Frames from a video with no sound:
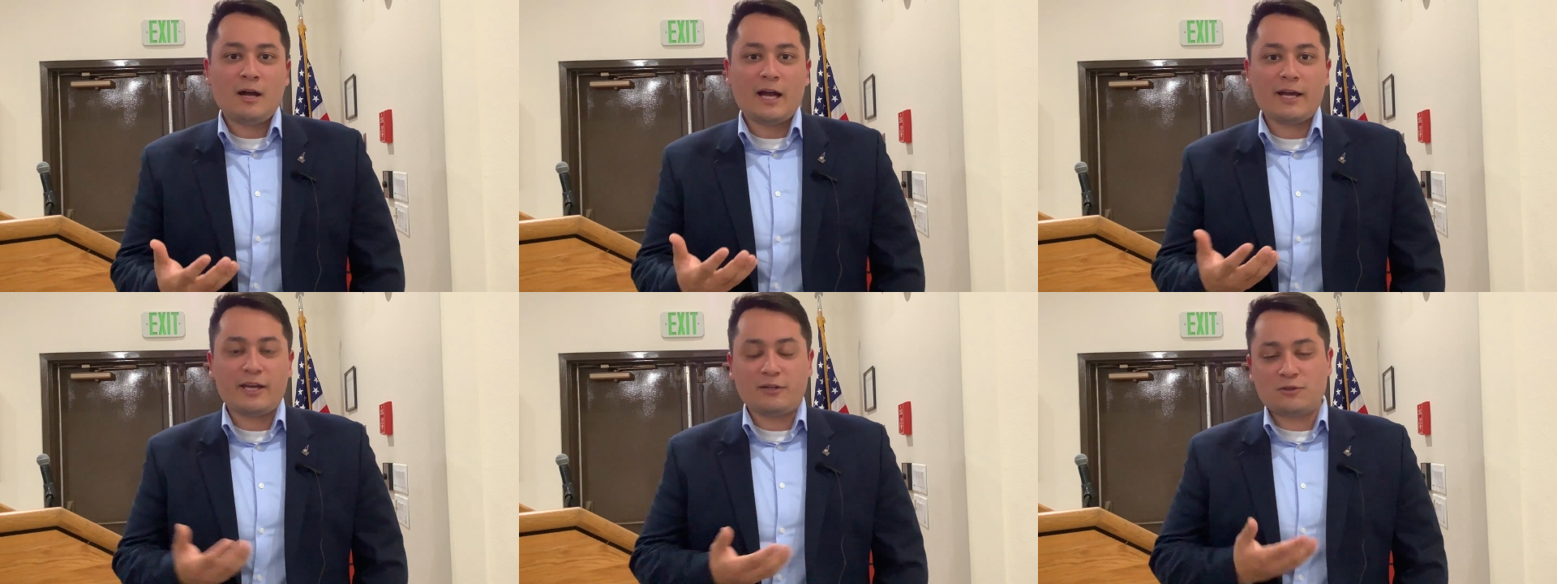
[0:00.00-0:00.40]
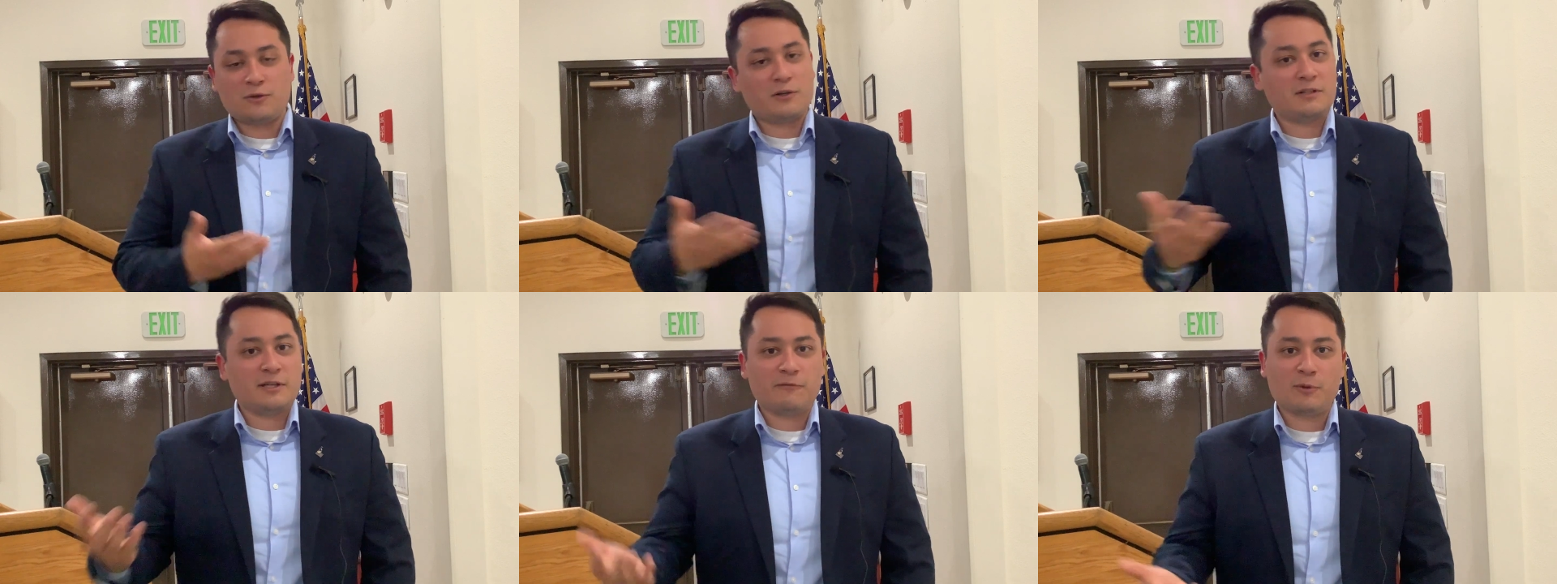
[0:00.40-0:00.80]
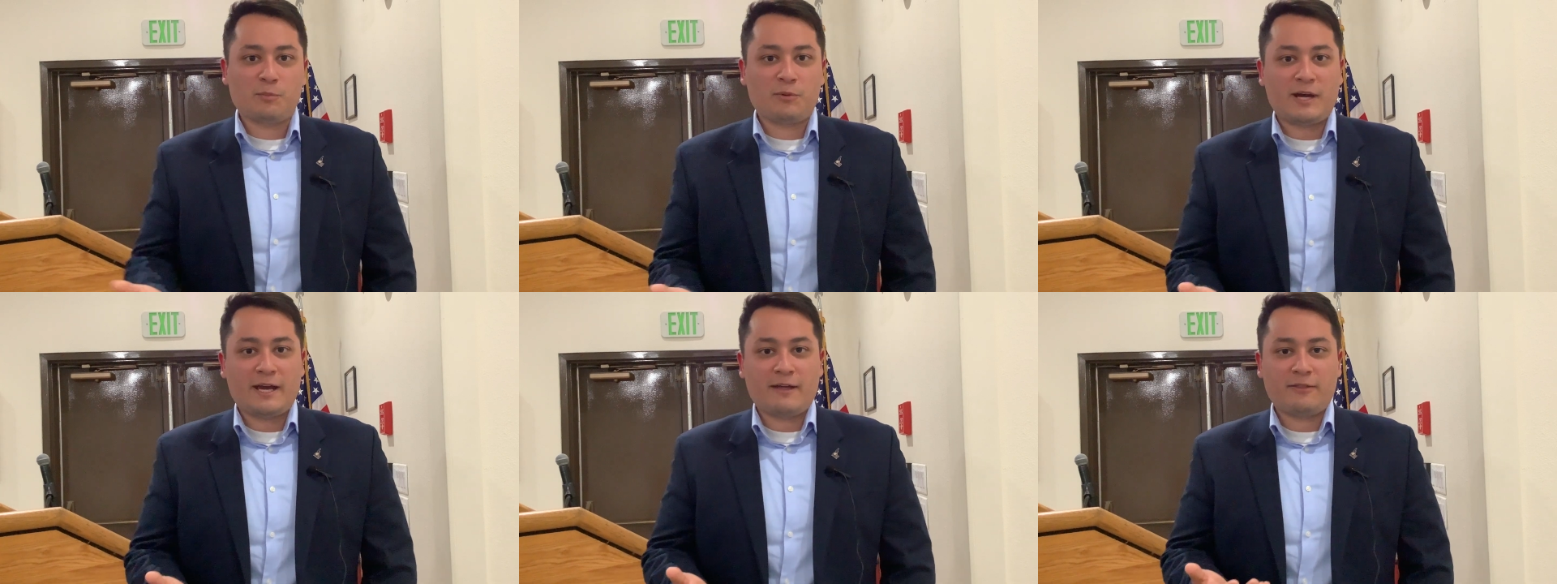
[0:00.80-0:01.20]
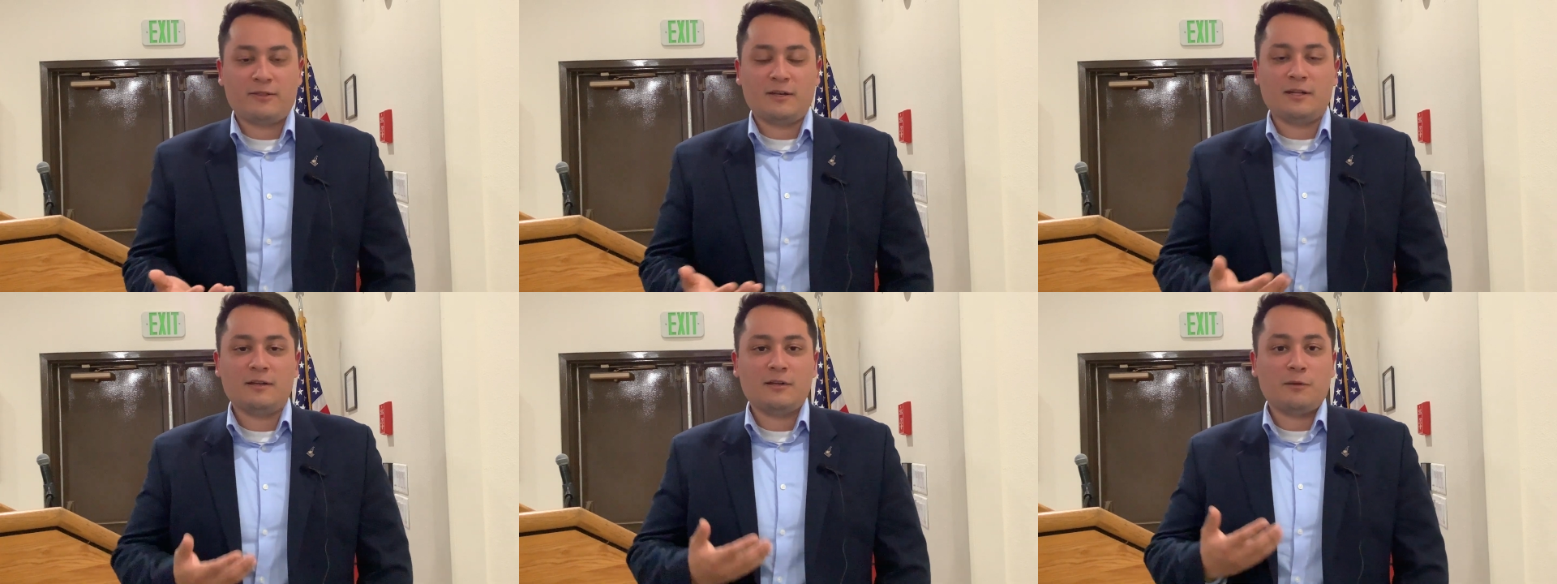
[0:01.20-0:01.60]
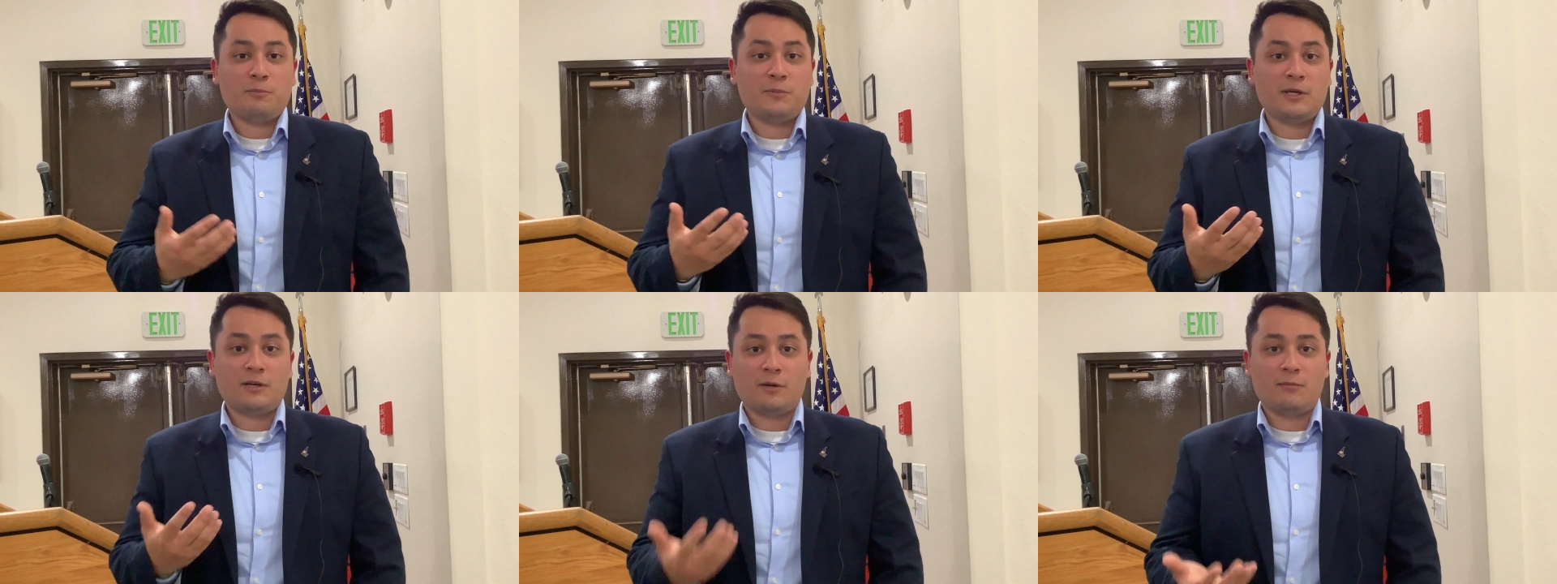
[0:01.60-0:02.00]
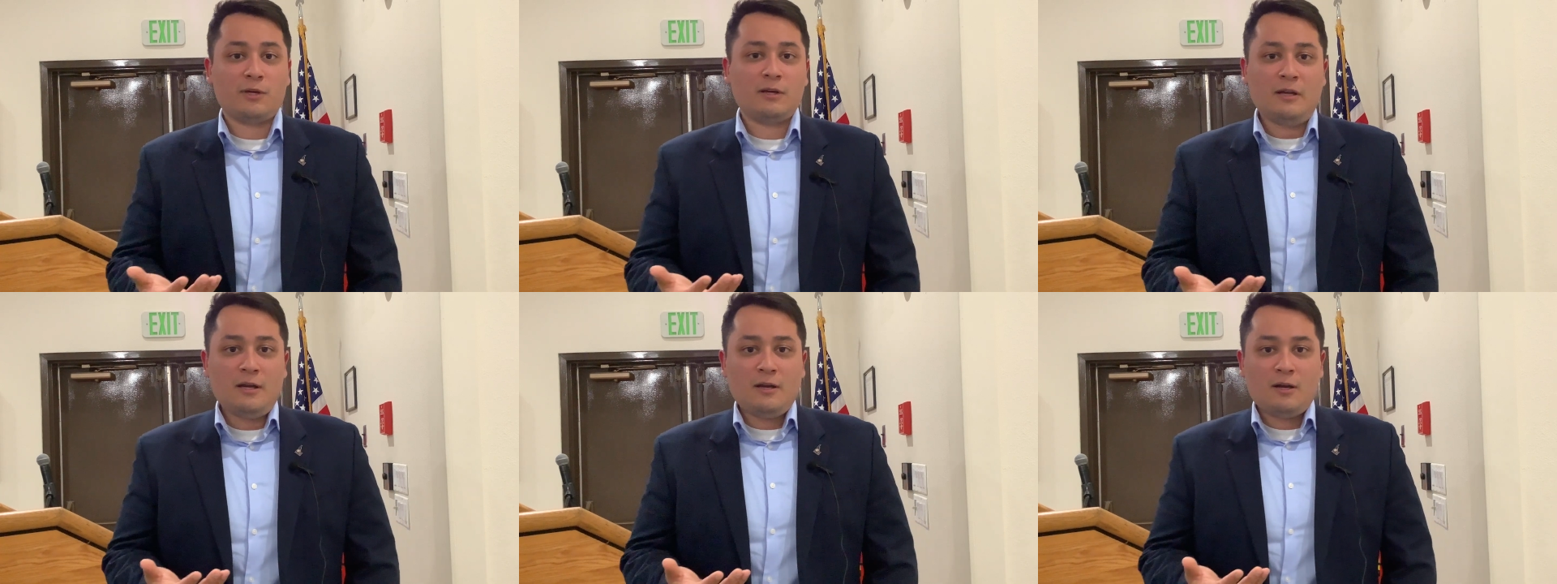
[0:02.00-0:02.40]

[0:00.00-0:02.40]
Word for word: I took a different path and ended up becoming